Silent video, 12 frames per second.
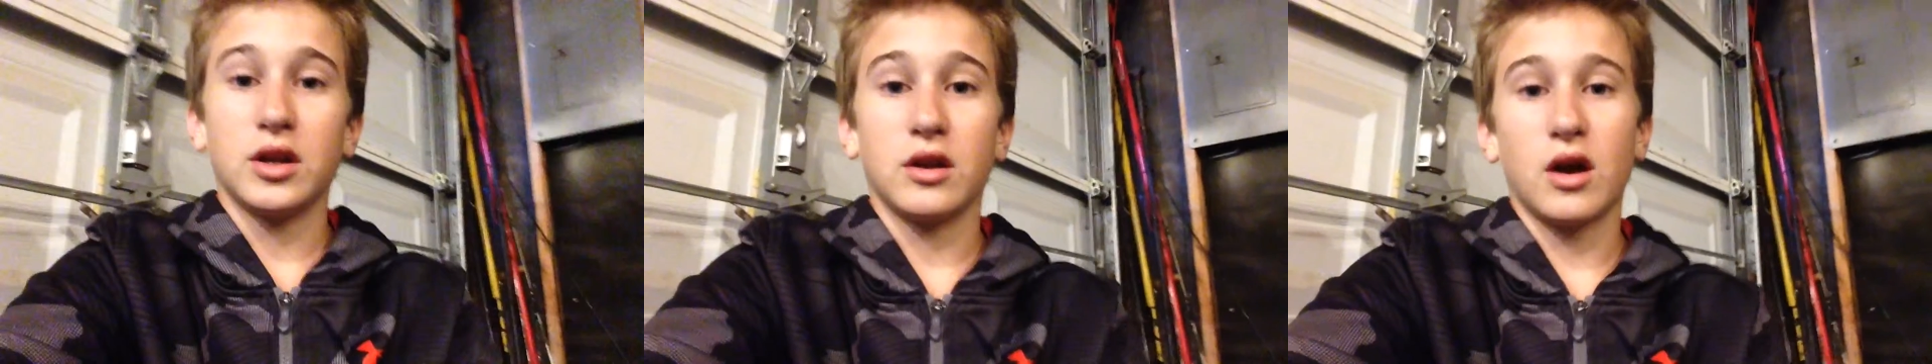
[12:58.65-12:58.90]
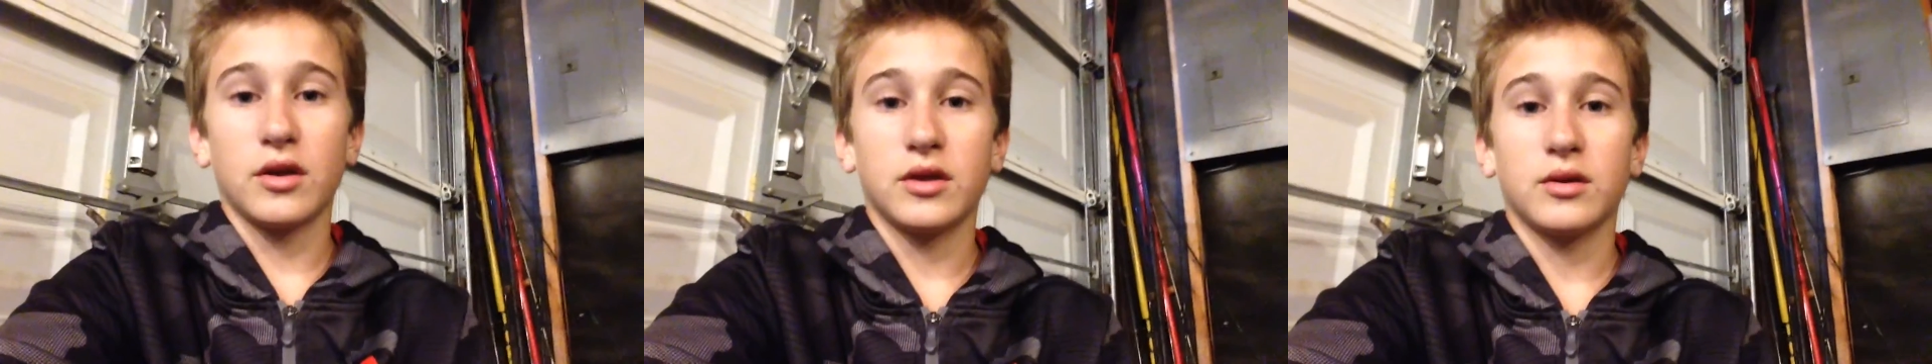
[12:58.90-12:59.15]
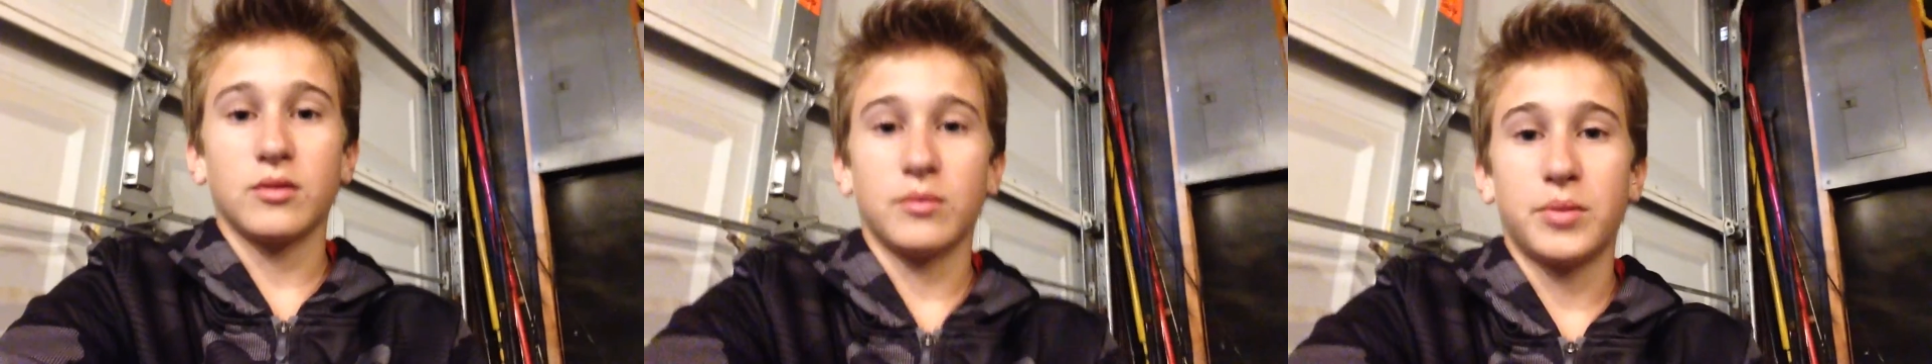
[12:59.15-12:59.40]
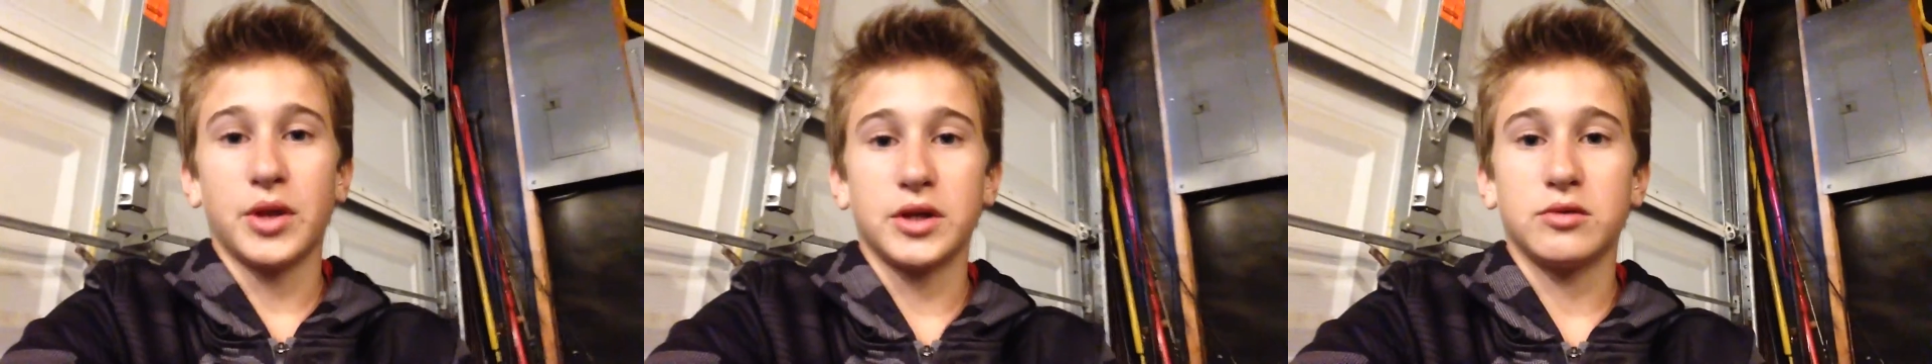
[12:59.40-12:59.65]
not the
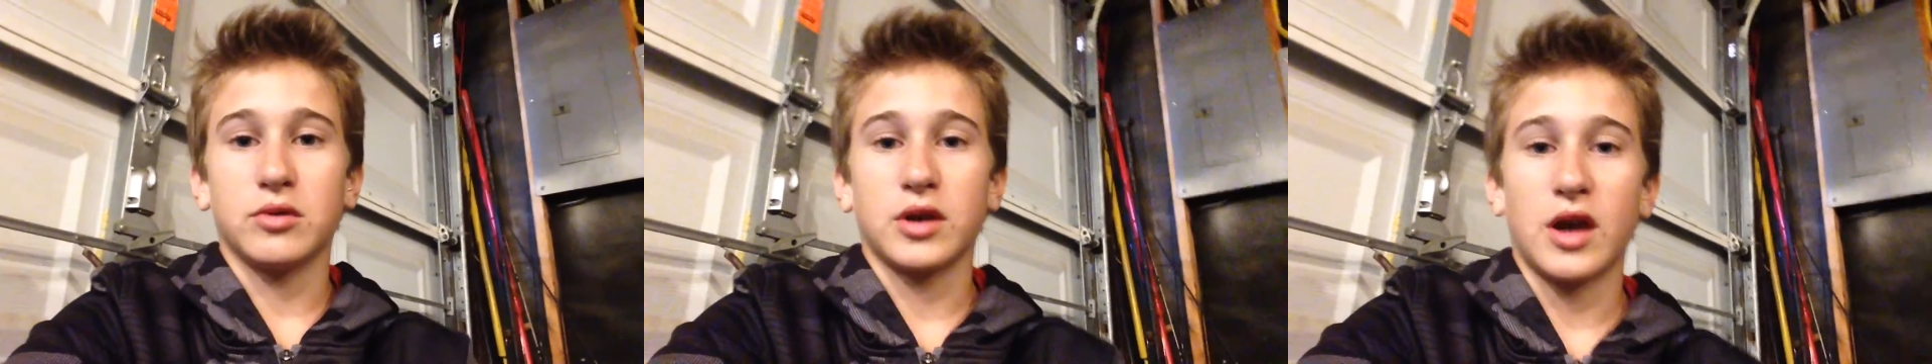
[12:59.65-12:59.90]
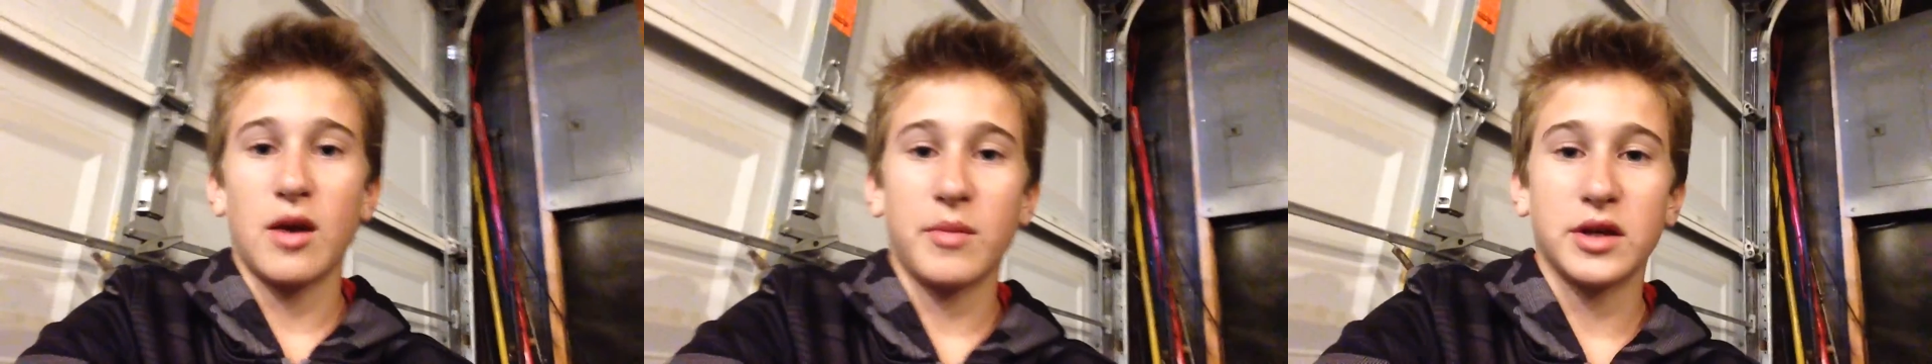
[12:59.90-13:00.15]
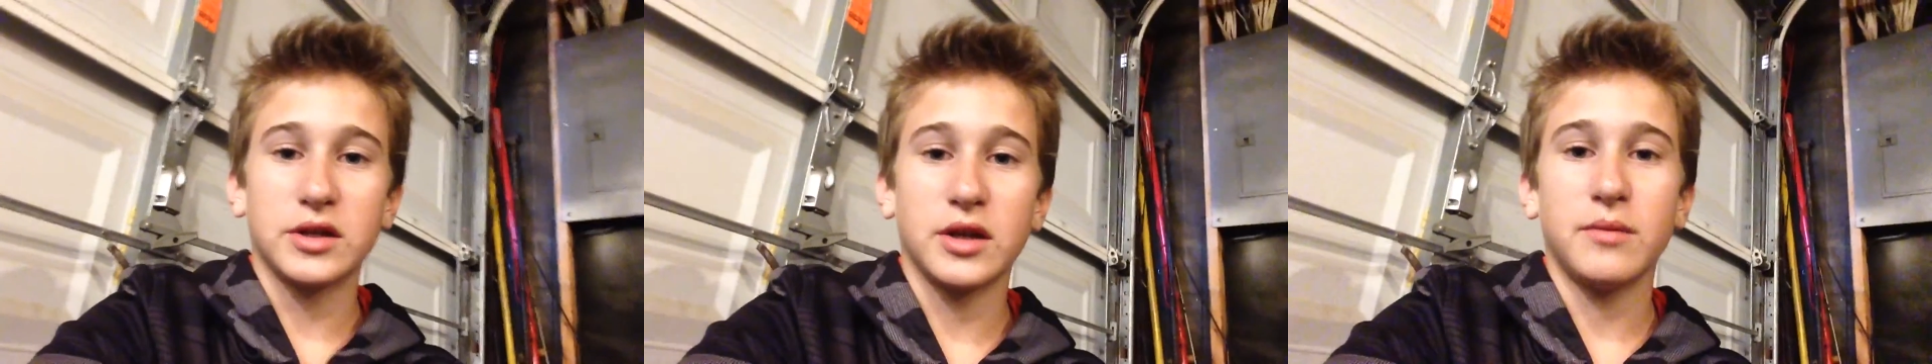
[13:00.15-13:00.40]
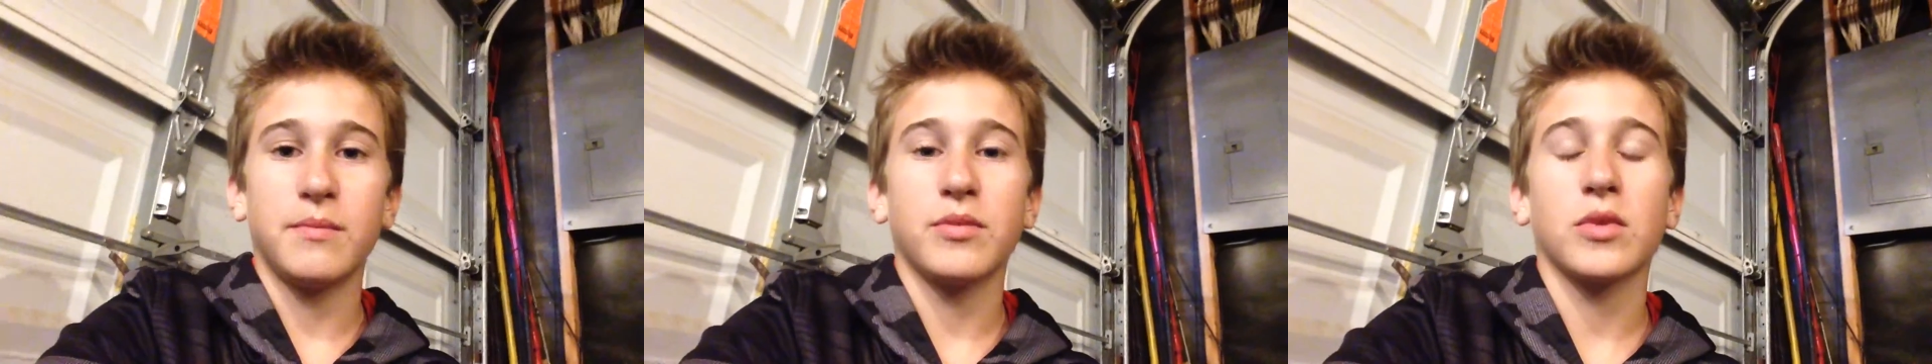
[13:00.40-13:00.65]
place where the cam hits
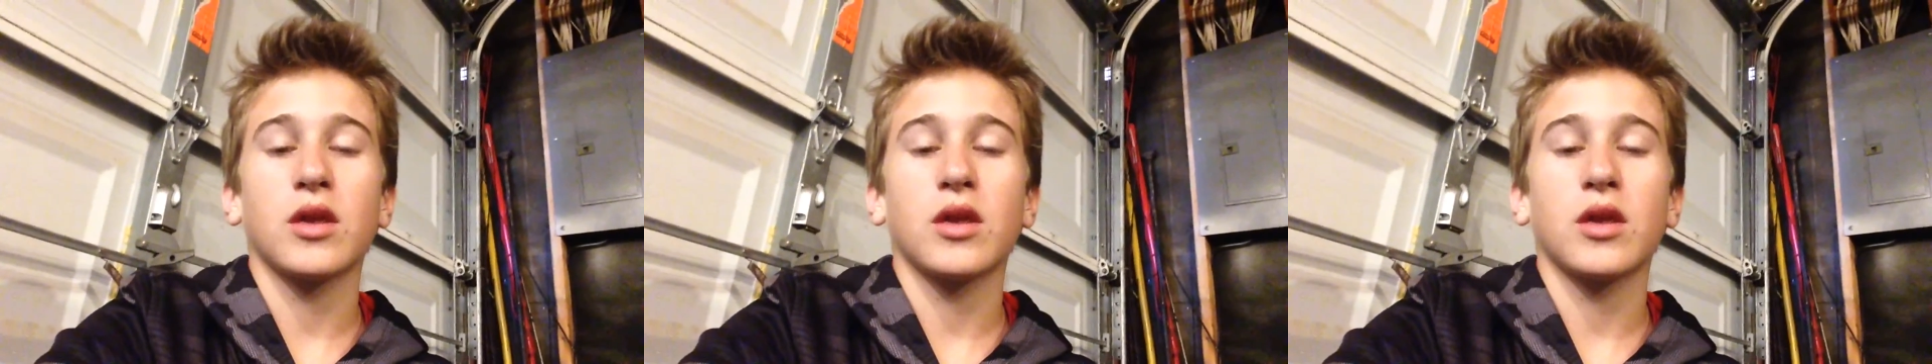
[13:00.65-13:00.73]
it.